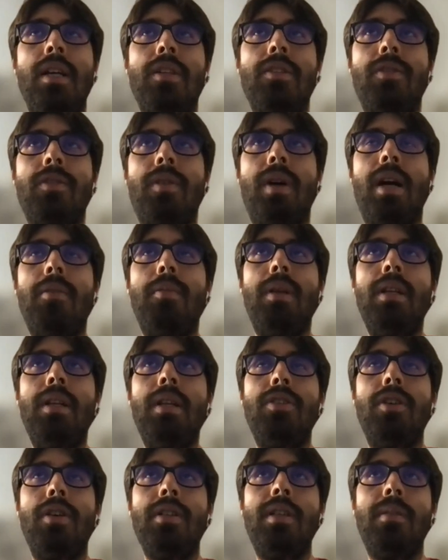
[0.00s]
So I
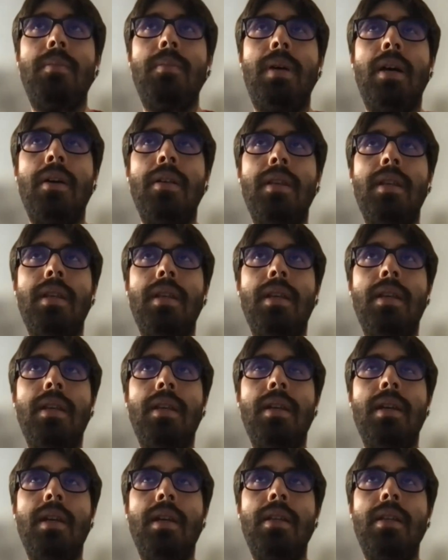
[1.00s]
really talked about the,